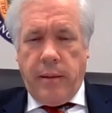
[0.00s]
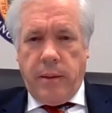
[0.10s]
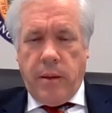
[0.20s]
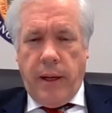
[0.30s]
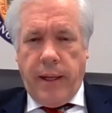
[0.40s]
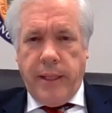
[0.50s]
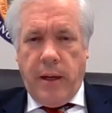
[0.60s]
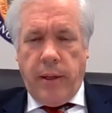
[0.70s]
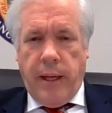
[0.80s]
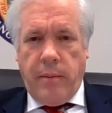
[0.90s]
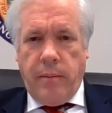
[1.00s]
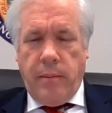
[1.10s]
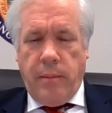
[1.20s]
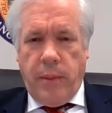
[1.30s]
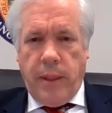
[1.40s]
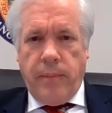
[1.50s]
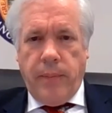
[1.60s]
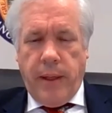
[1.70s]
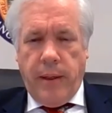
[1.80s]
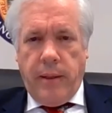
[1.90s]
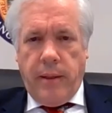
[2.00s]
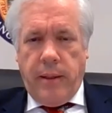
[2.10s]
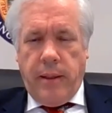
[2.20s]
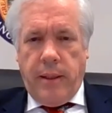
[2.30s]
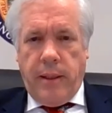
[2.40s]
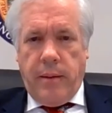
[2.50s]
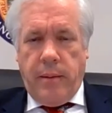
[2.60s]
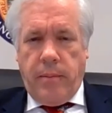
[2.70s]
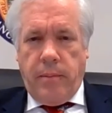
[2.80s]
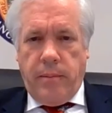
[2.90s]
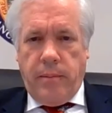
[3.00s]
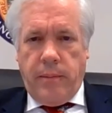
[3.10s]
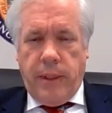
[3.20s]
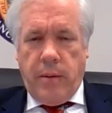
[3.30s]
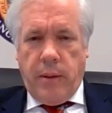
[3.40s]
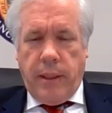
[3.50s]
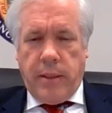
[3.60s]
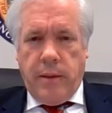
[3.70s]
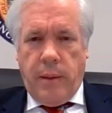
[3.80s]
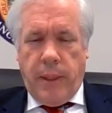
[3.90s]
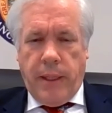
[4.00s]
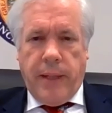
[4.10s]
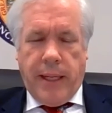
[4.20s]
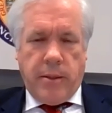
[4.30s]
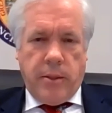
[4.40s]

clientele yet, but at least, I mean, that's the